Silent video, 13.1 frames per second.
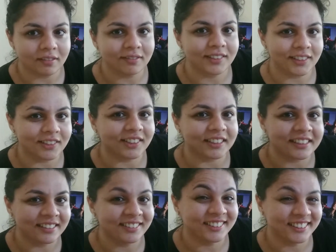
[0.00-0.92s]
so good
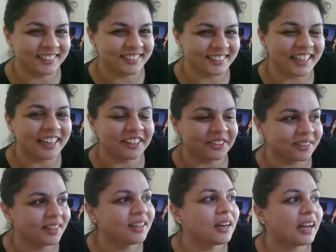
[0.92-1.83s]
I know
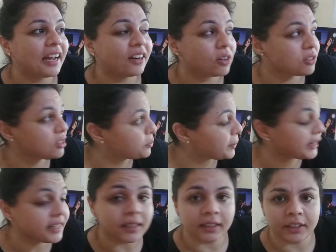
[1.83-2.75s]
and also it's
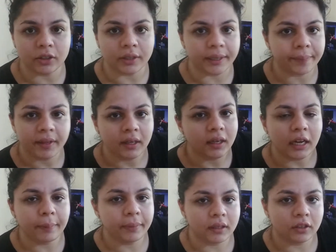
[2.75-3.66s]
pretty sunny today
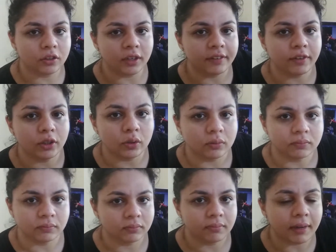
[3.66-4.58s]
I mean you never know
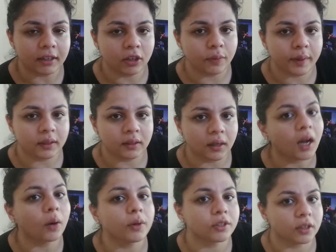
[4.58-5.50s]
Bangalore weather
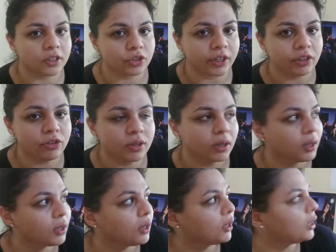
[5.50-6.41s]
how it's gonna change
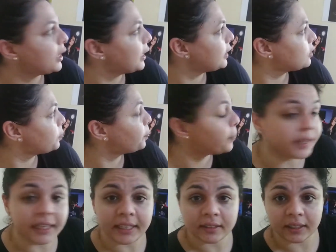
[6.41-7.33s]
it's
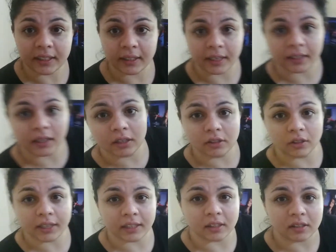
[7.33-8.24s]
pretty sunny right now
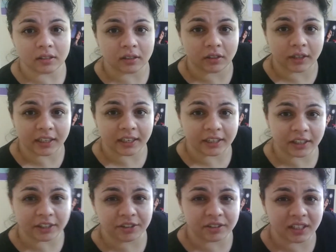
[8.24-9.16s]
look at this you can can,
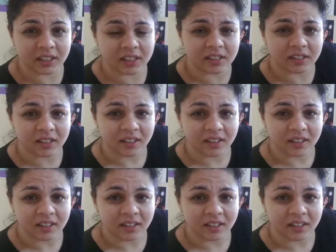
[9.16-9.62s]
can you see this